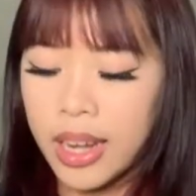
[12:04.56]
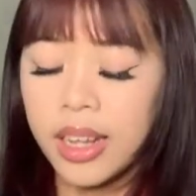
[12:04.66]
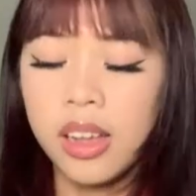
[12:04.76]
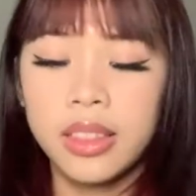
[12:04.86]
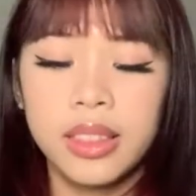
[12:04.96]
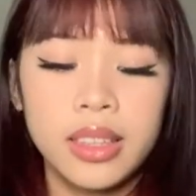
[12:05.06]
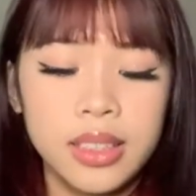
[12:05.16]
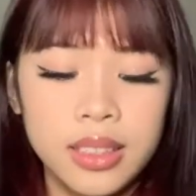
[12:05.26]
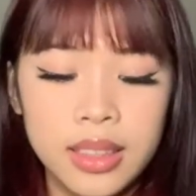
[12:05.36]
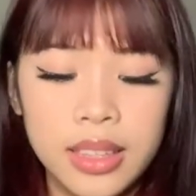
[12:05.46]
I got
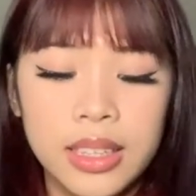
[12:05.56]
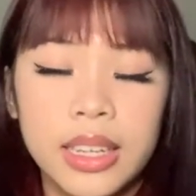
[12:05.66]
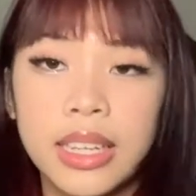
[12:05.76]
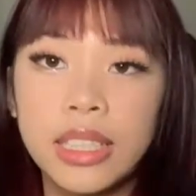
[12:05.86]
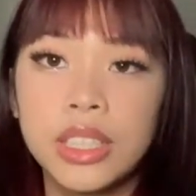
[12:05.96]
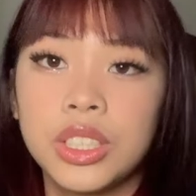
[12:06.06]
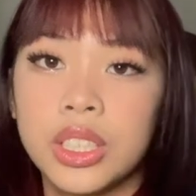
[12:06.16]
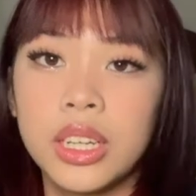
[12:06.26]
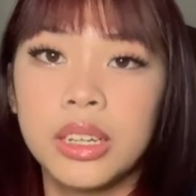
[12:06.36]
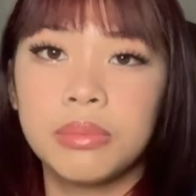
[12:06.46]
this Laneige
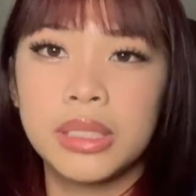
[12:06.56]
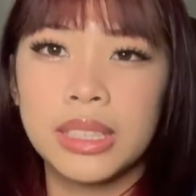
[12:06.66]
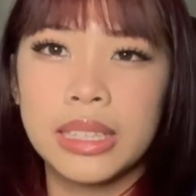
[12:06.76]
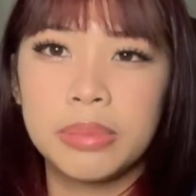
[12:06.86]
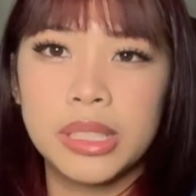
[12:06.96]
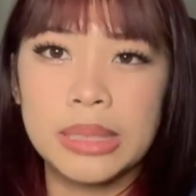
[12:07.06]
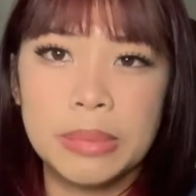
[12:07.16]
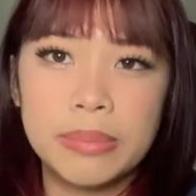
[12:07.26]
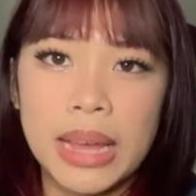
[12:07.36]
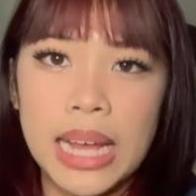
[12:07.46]
lip
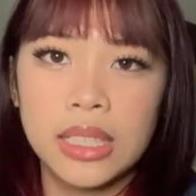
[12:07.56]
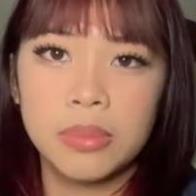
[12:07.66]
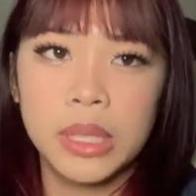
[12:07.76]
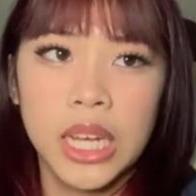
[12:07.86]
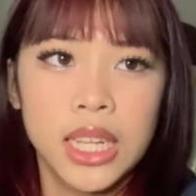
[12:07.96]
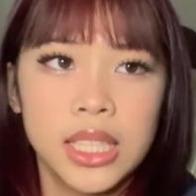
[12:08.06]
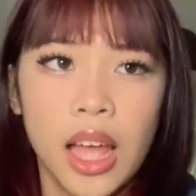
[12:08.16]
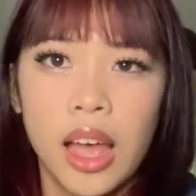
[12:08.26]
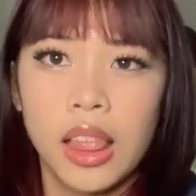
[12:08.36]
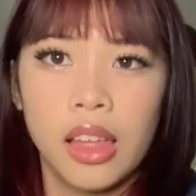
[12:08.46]
sleeping mask because
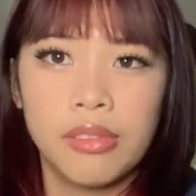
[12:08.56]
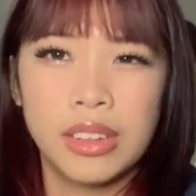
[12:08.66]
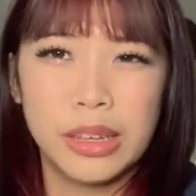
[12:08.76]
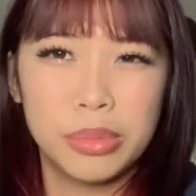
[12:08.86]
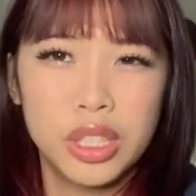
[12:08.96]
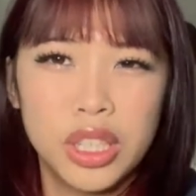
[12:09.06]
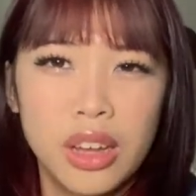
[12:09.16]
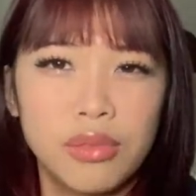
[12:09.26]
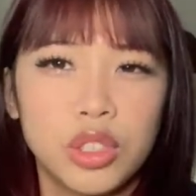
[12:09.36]
I love lip stuff,